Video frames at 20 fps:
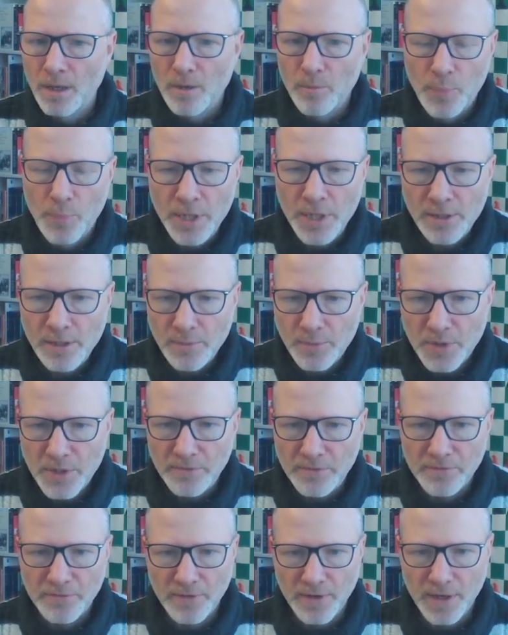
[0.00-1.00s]
Bishop
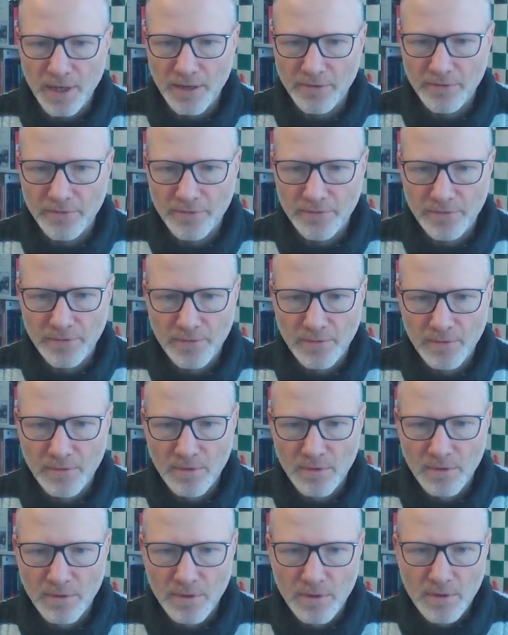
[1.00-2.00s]
c5
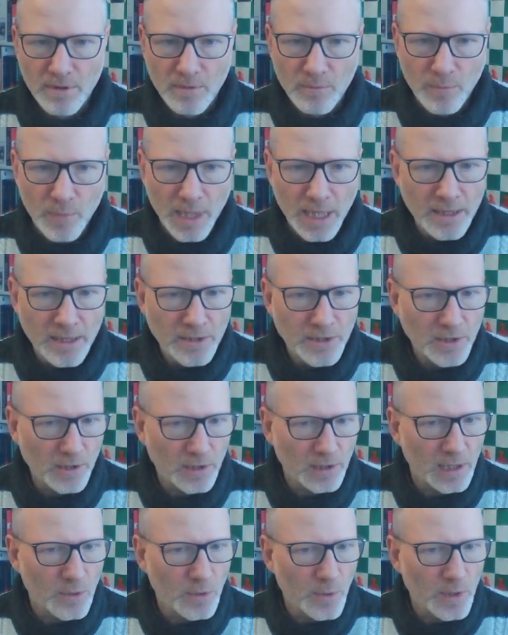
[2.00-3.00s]

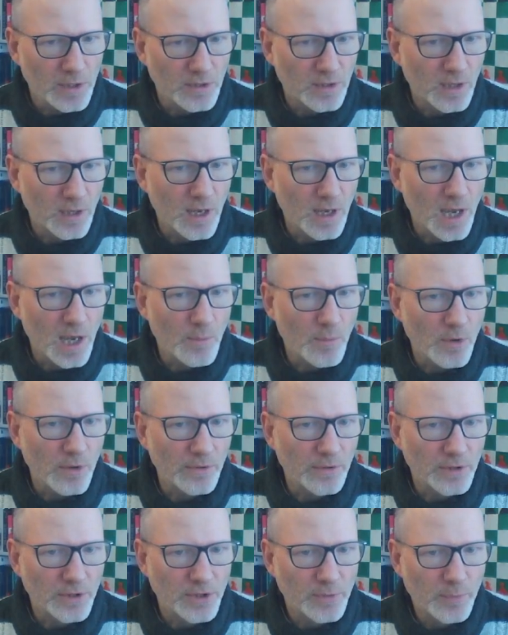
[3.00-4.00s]
basically wins the game on
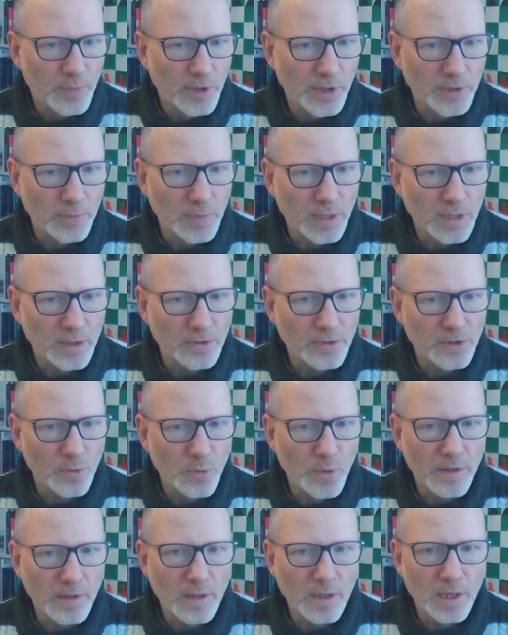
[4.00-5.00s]
the spot because you
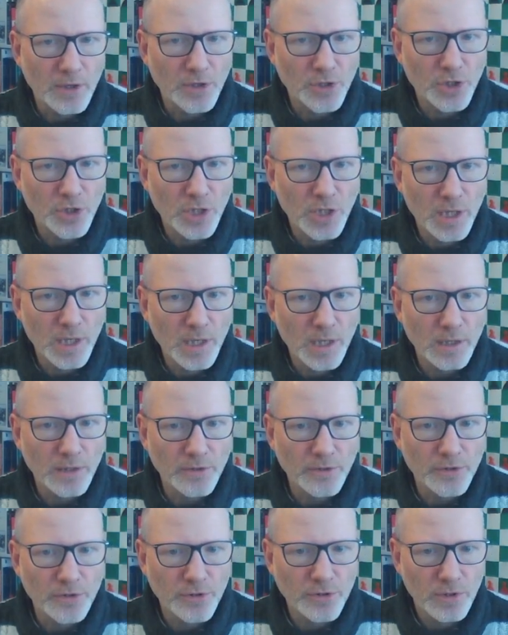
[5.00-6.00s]
win the
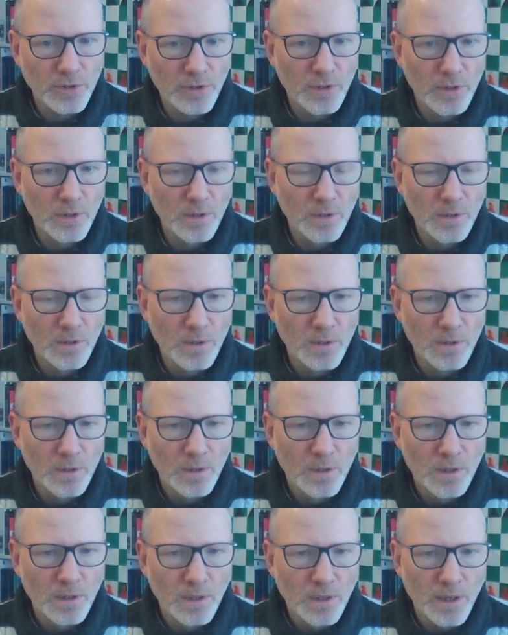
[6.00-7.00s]
exchange.
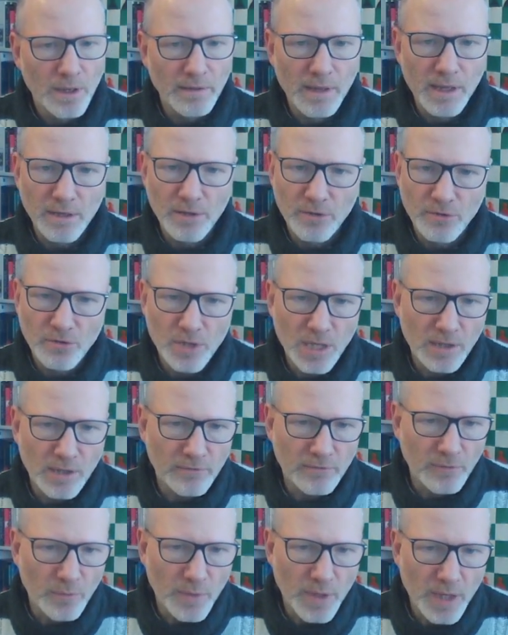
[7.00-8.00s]
And then you take it
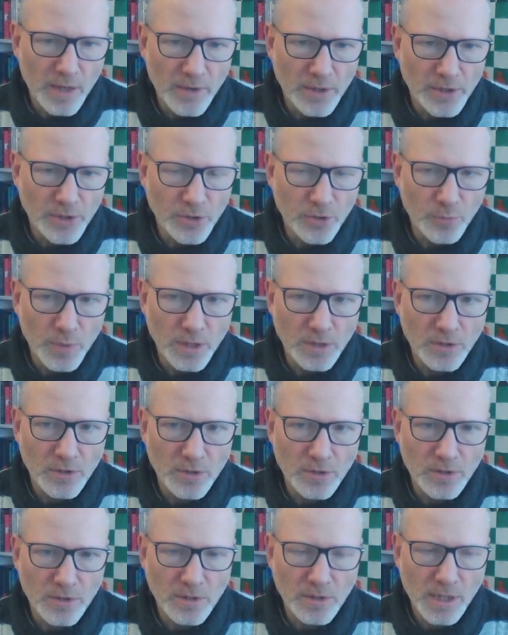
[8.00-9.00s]
from there. It should be
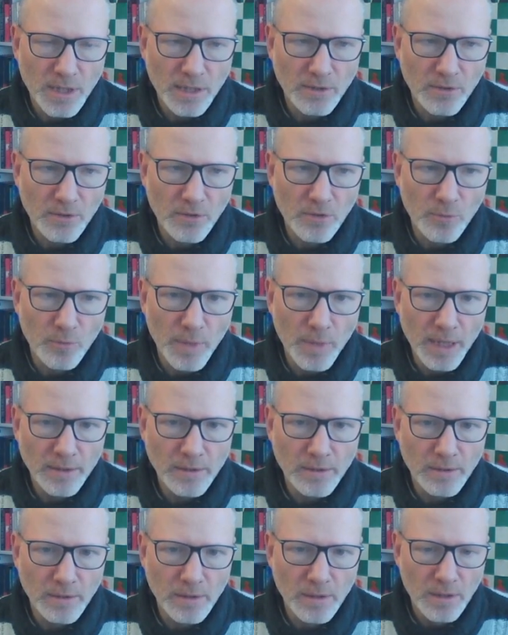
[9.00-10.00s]
just a technical
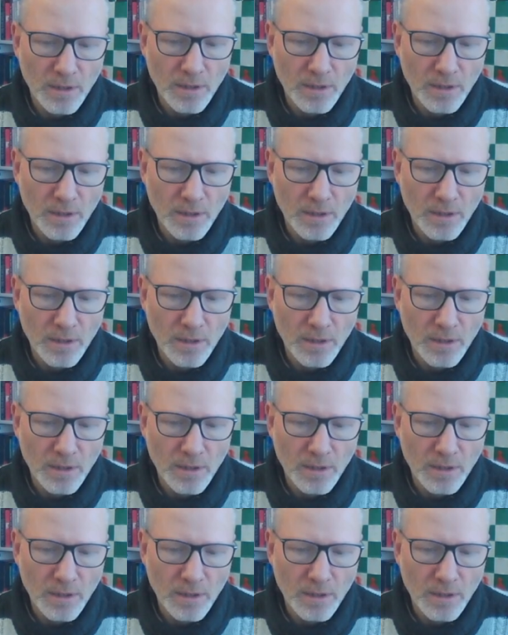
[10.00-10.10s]
matter.